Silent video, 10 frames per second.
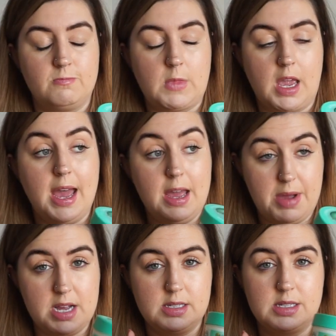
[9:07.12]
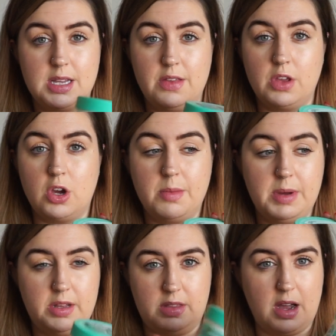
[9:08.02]
hair masks in the
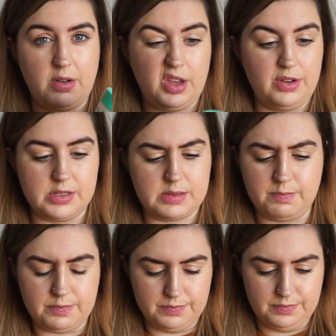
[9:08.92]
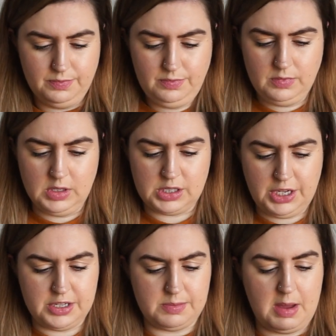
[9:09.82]
cupboard that I'll use,
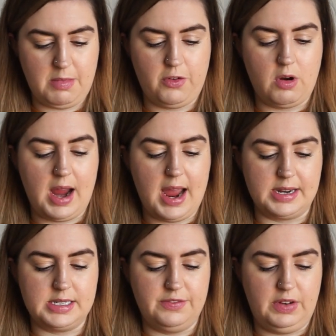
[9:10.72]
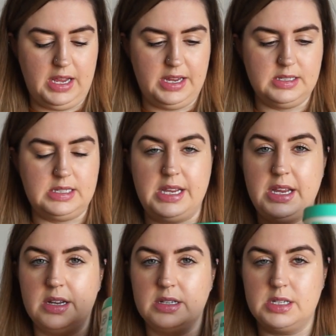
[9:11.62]
excuse me, before I actively
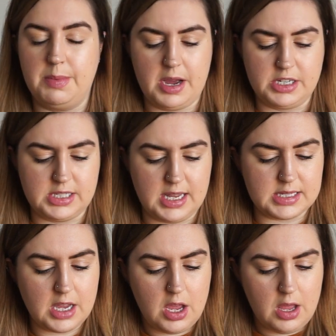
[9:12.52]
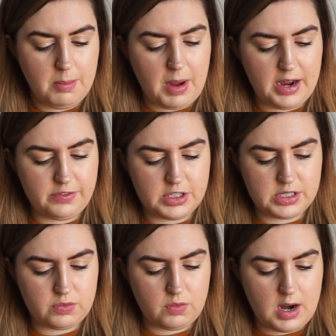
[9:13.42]
seek to purchase this. But I have
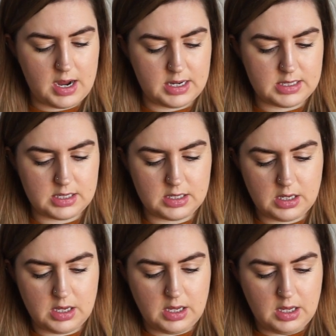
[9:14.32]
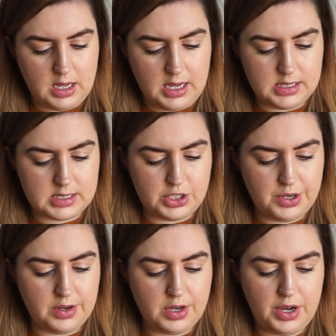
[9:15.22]
just read, it says you
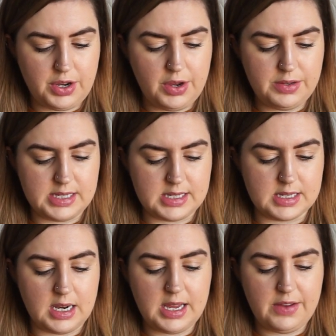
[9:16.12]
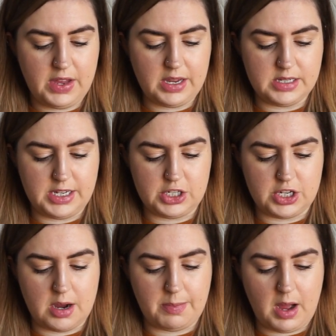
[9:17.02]
can use this as a leave-in
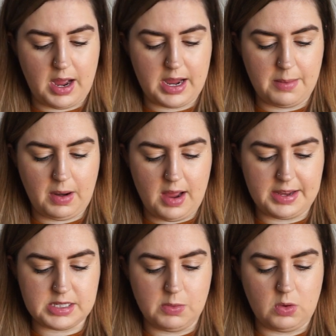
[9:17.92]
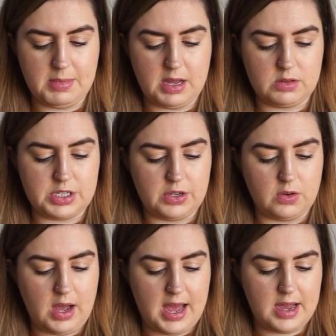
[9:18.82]
conditioner by applying a small amount to
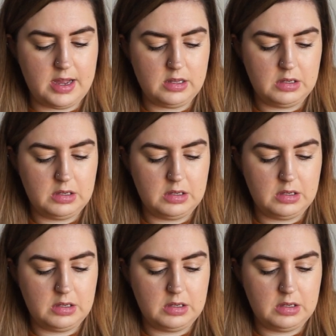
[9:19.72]
your hair.